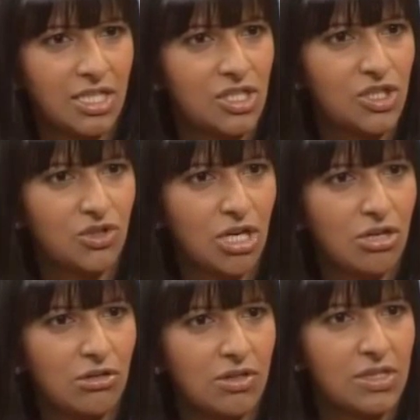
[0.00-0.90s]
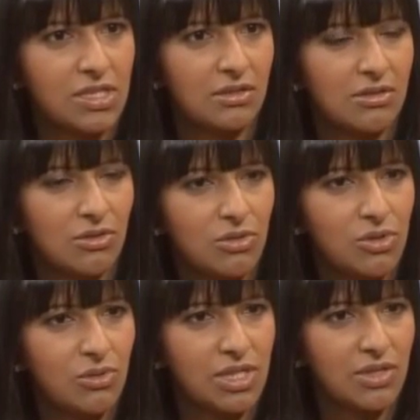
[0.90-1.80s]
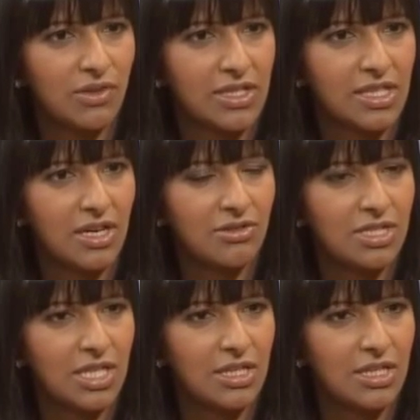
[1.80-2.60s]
to strokes and all sorts of things, can't it?